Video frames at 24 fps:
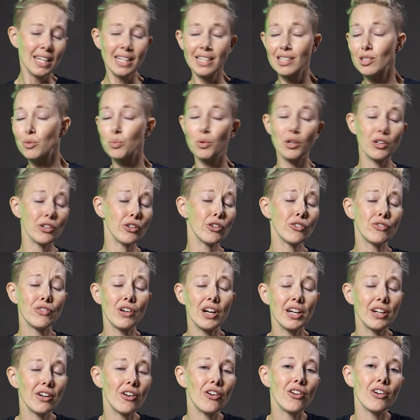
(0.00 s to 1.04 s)
is where you'll
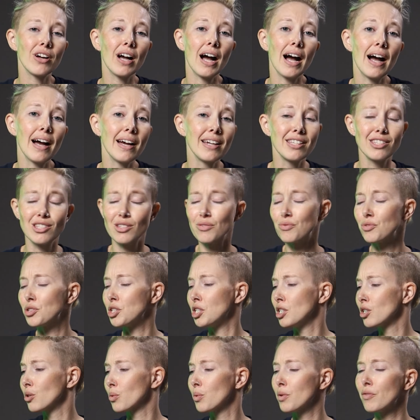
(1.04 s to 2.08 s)
find all kinds of
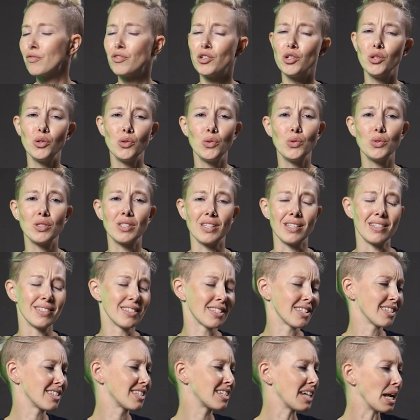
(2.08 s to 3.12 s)
gear reviews and
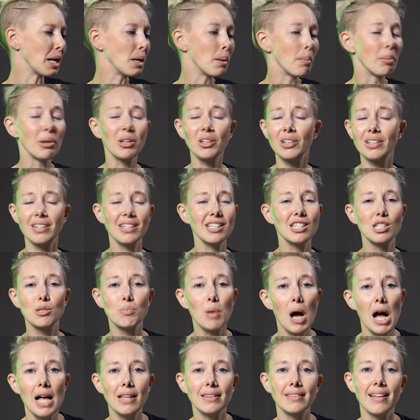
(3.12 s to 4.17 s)
sustainability
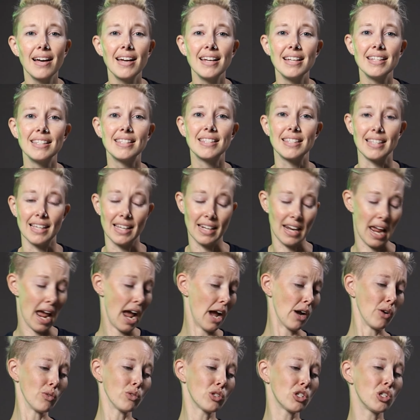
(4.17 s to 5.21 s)
spotlights and
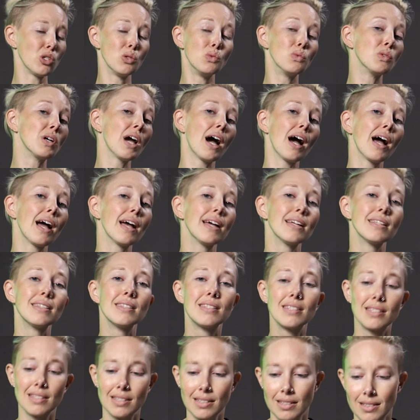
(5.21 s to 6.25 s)
how-to
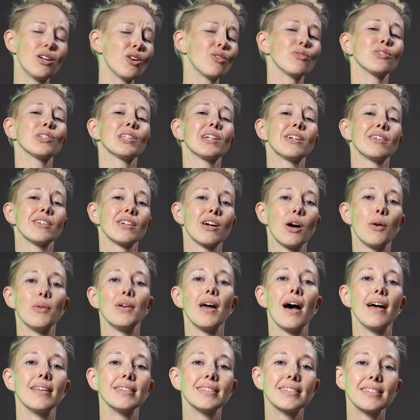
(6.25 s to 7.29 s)
guides. Get over there and go
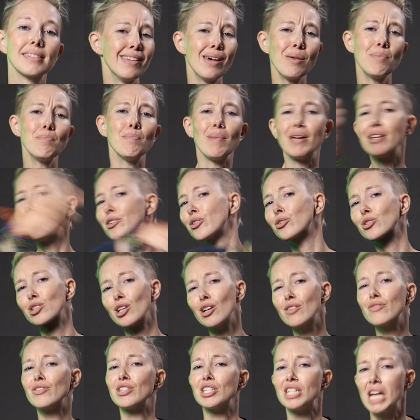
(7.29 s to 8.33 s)
nuts. And then make
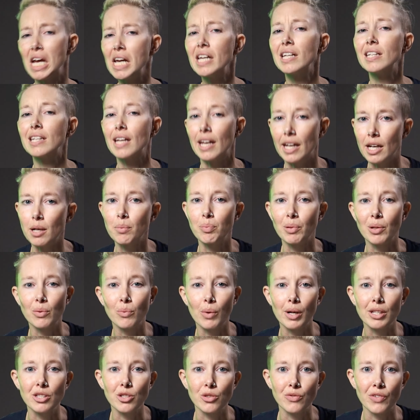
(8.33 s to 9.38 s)
yourself a dang camping
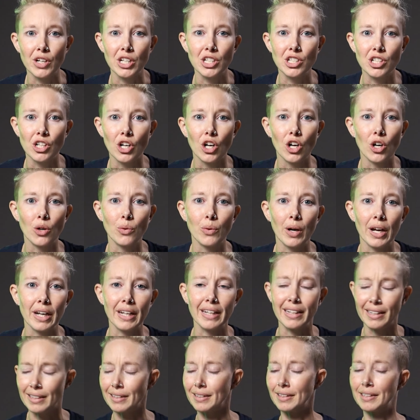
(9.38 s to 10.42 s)
reservation
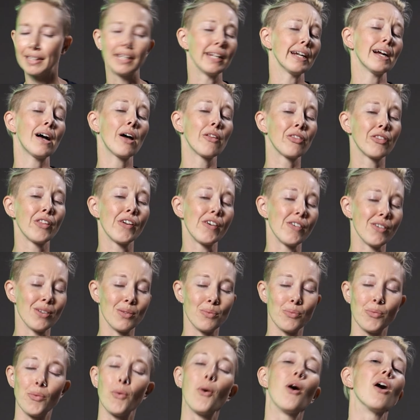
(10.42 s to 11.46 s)
already and get out there and